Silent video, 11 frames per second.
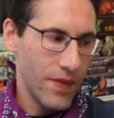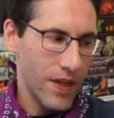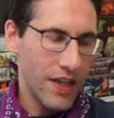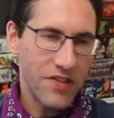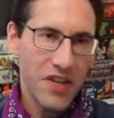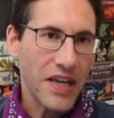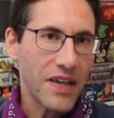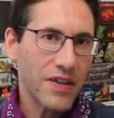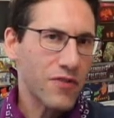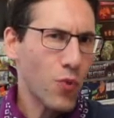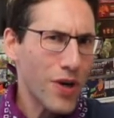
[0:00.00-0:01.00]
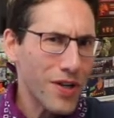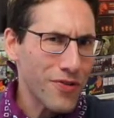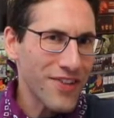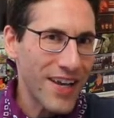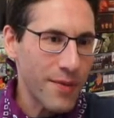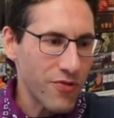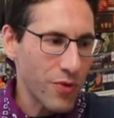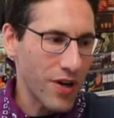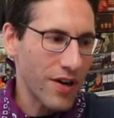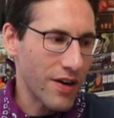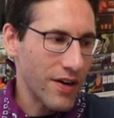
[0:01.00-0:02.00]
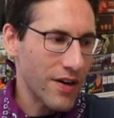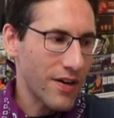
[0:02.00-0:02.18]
it's one of those games where